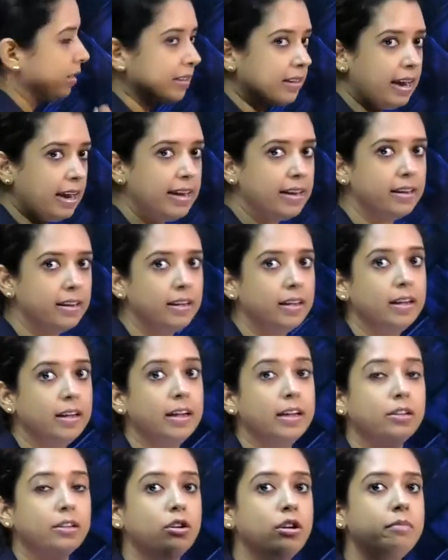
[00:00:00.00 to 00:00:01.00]
right.
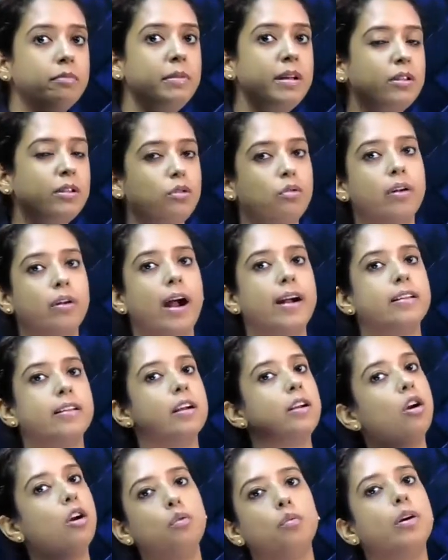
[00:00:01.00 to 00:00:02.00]
So, it means gonads are
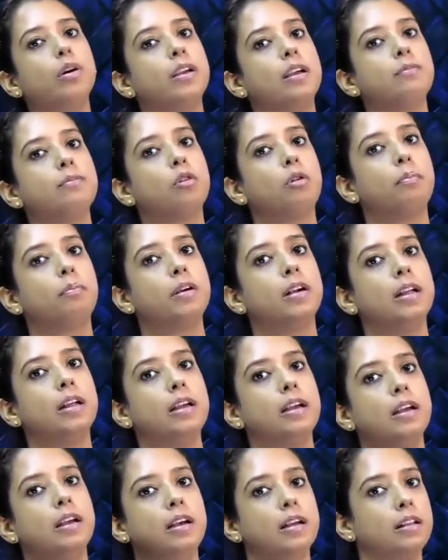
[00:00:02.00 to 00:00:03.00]
not working properly.
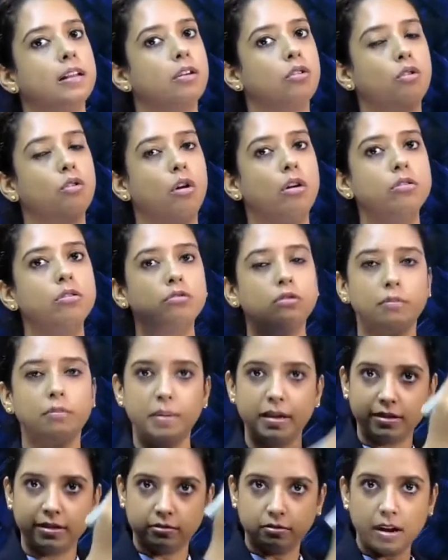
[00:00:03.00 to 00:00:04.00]
The cause could
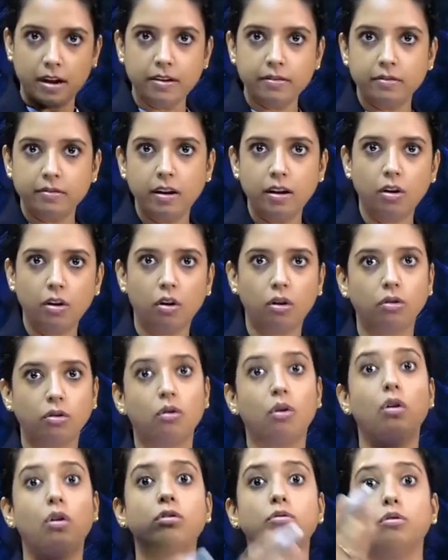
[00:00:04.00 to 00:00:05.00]
be central or
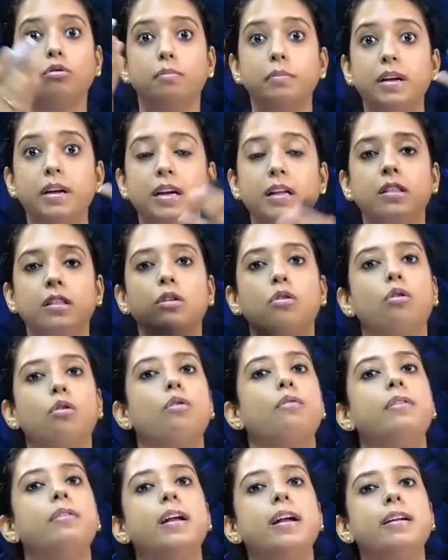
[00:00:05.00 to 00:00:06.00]
cause could be in the
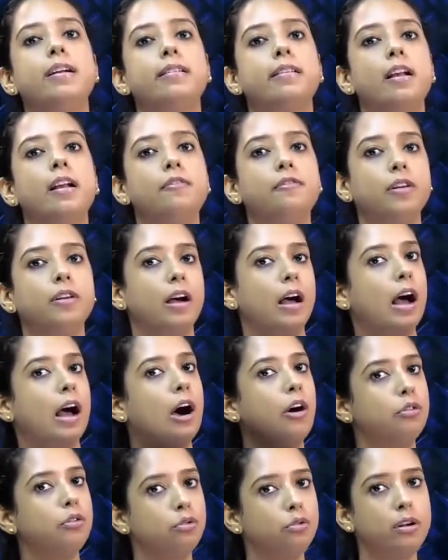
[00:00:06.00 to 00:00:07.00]
ovary itself.
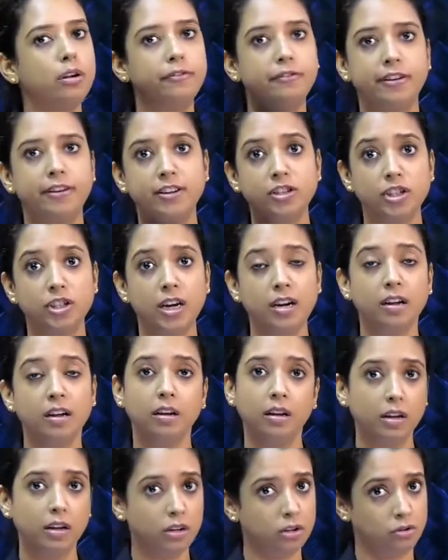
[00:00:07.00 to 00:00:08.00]
How to differentiate?
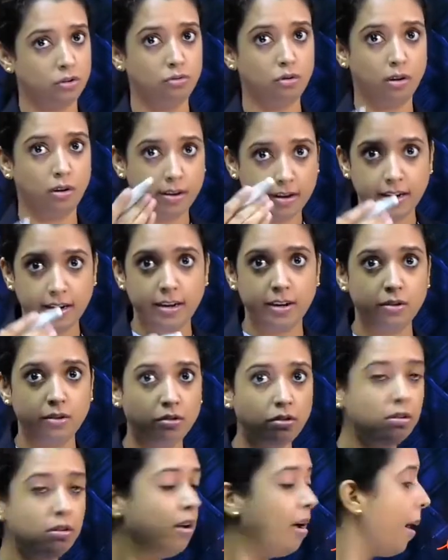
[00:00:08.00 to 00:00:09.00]
You already
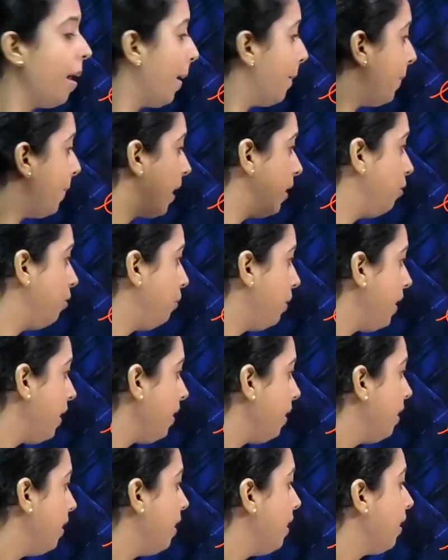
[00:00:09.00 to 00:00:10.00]
know by doing
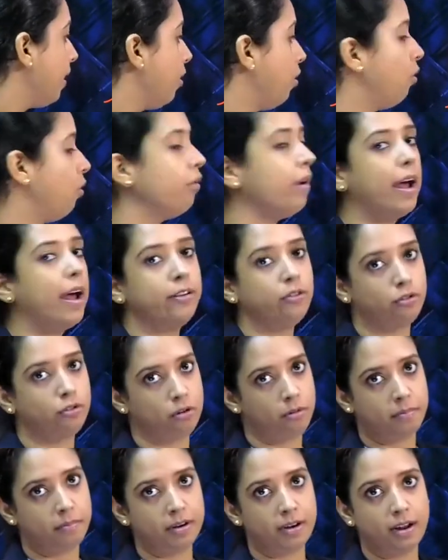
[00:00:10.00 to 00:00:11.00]

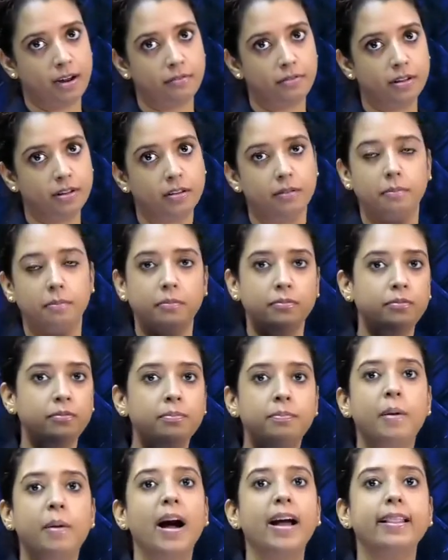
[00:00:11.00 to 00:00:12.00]
gonadotropin levels.
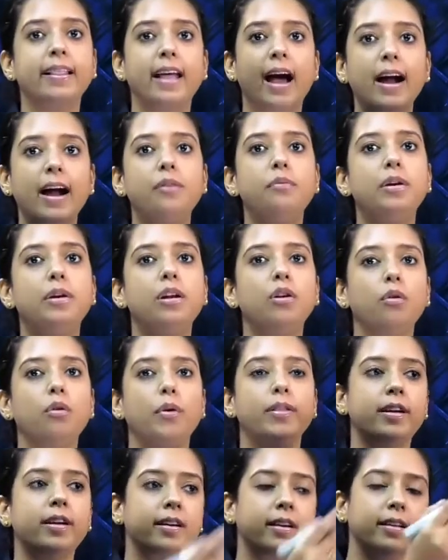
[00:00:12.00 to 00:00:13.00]
By that we will know
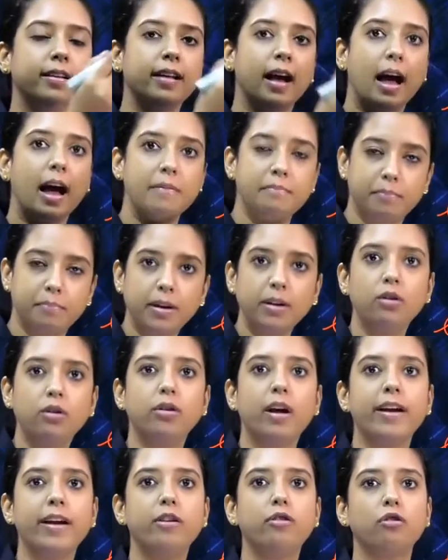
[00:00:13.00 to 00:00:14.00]
whether it is
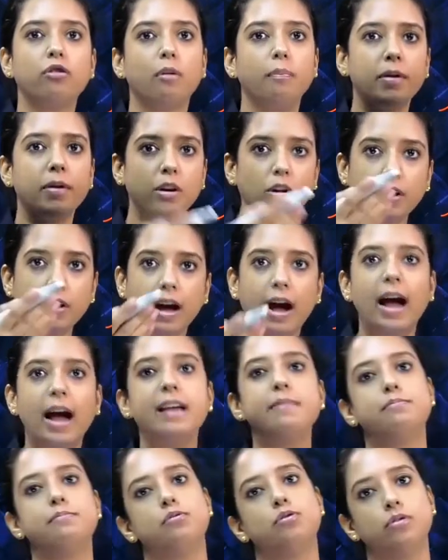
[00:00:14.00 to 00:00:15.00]
hypergonadotropic or
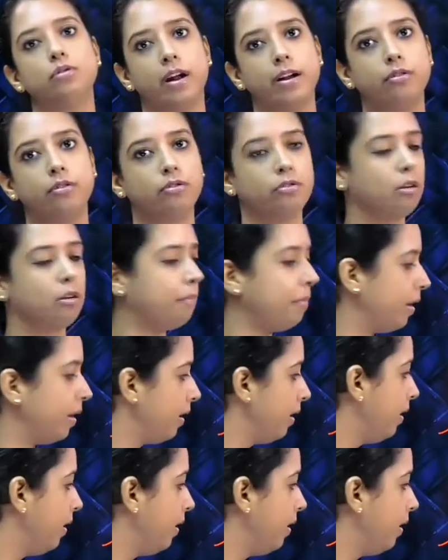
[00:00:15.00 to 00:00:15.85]
hypogonadotropic,